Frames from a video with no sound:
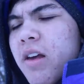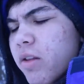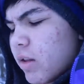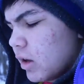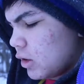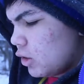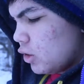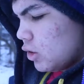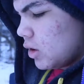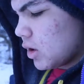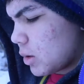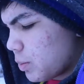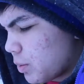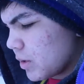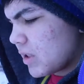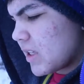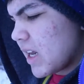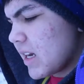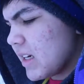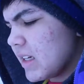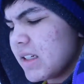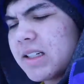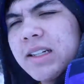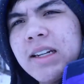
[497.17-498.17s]
that you just
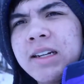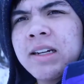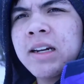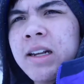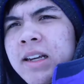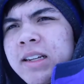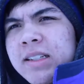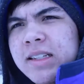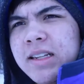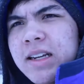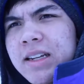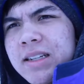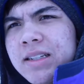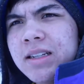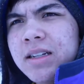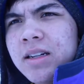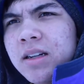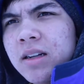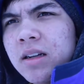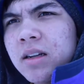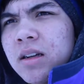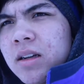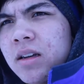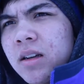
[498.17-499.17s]
pretended didn't
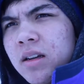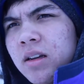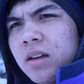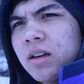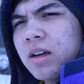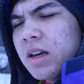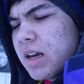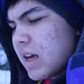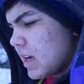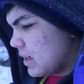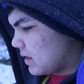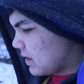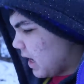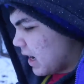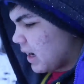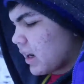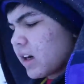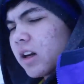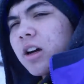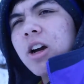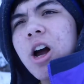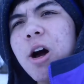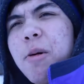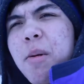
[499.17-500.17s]
exist, is that
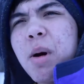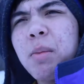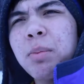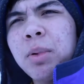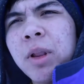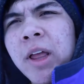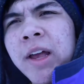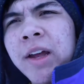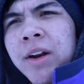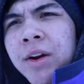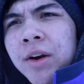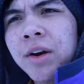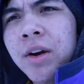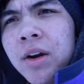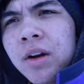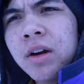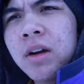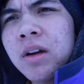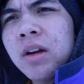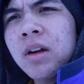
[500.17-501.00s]
gonna come up later?